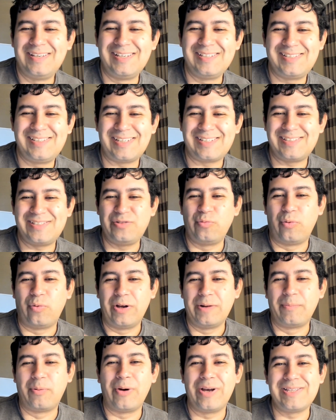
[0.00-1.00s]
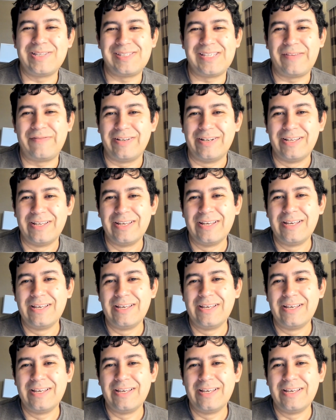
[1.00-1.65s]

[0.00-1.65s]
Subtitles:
61.7.